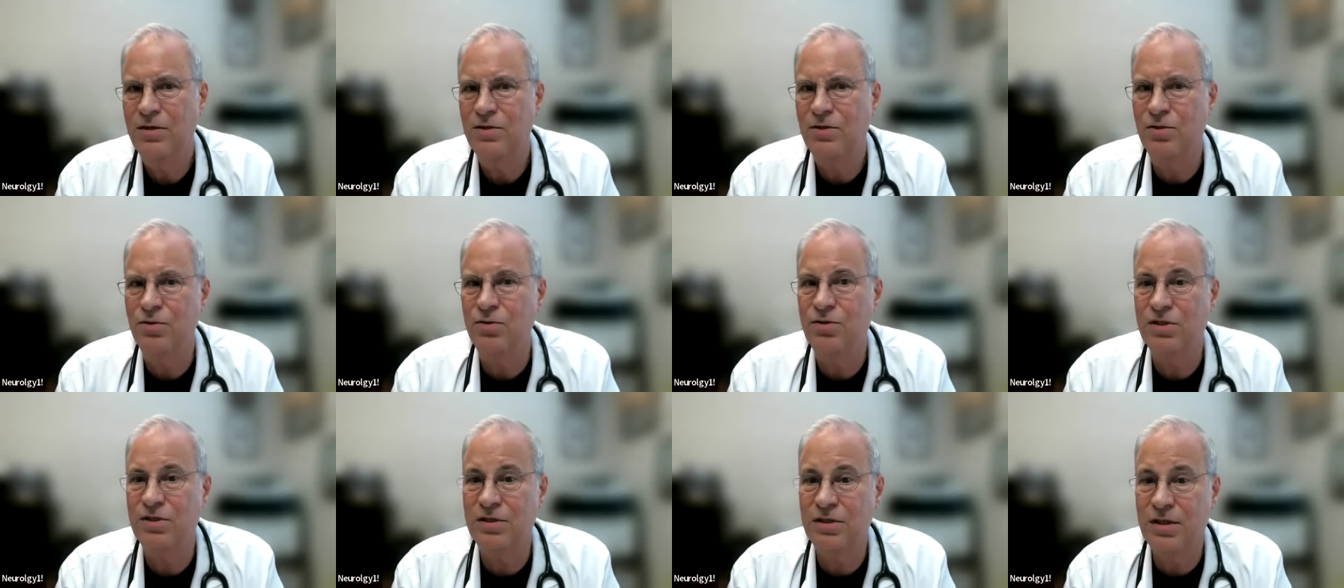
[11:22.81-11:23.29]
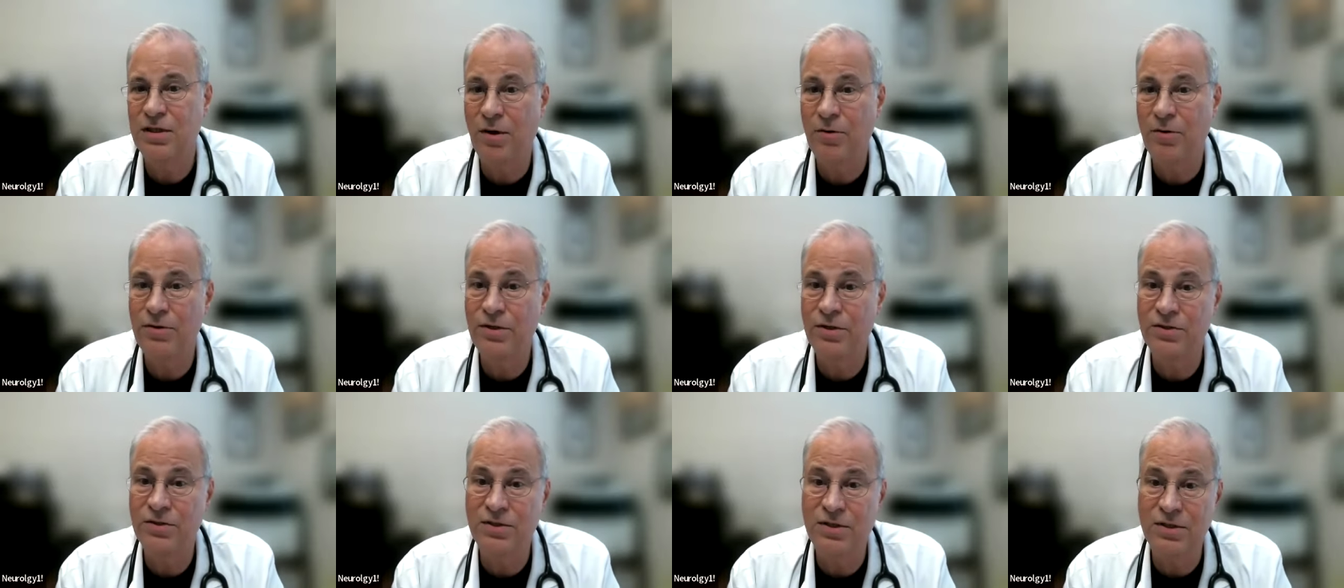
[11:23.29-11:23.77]
to
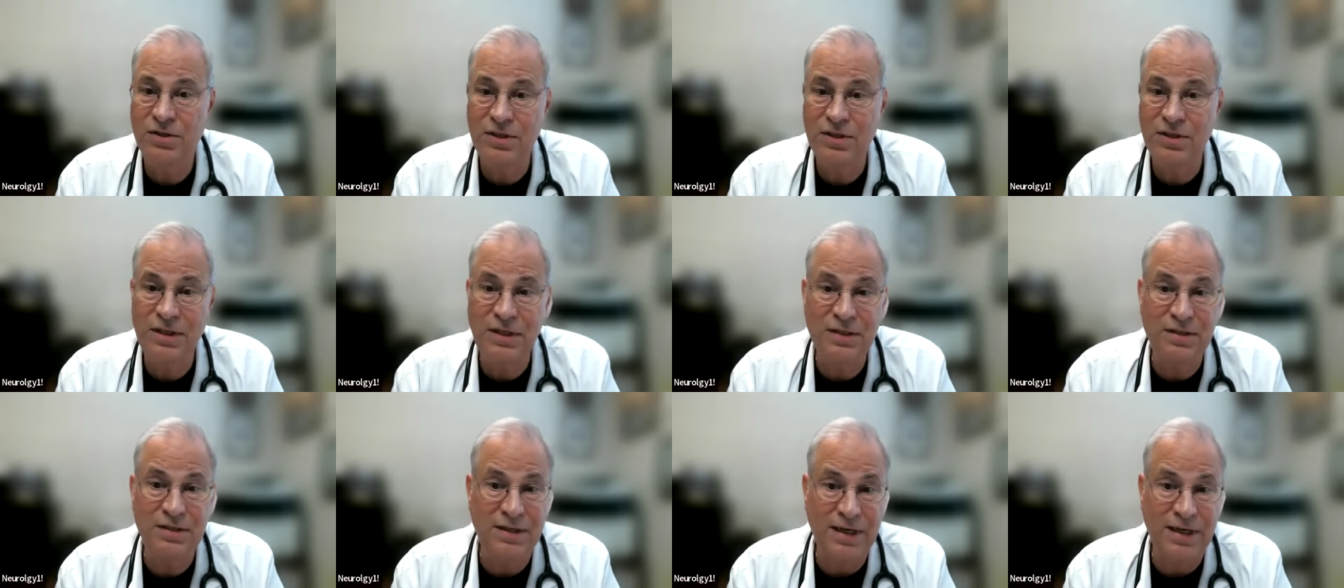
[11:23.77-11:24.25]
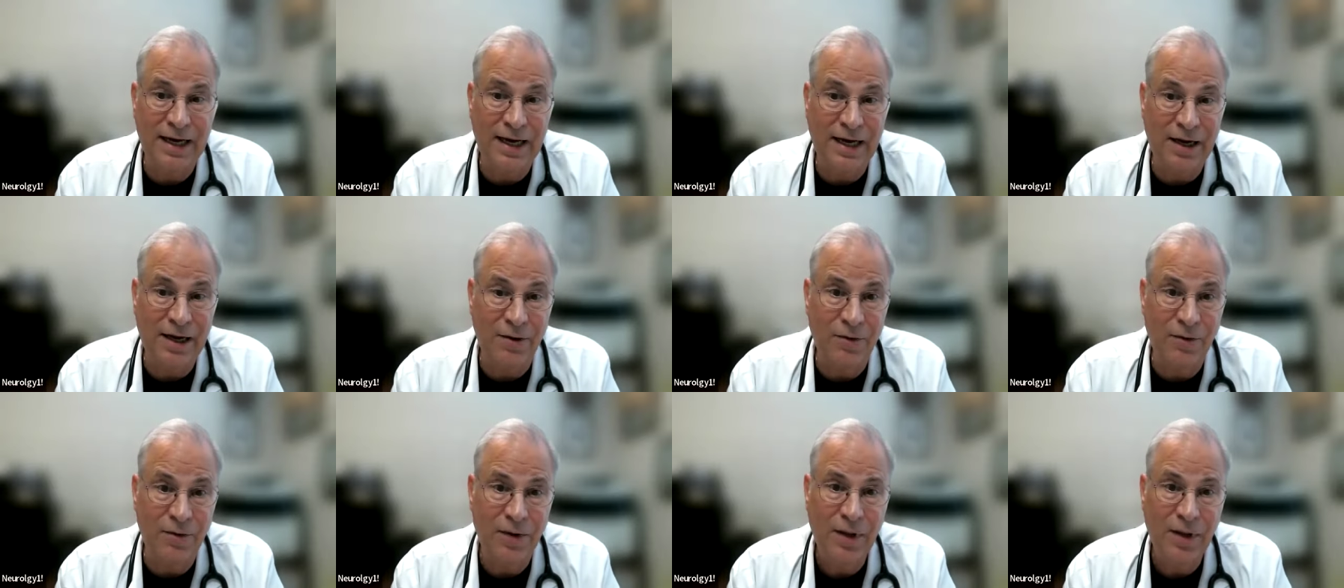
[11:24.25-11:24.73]
slow this disease
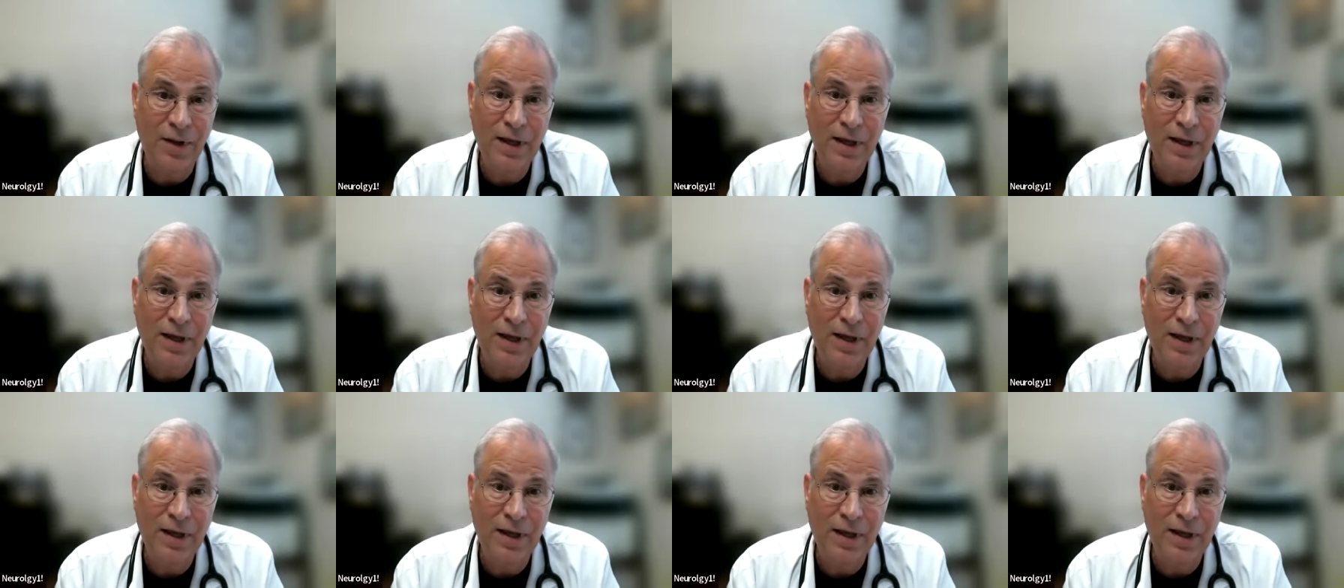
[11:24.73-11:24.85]
down.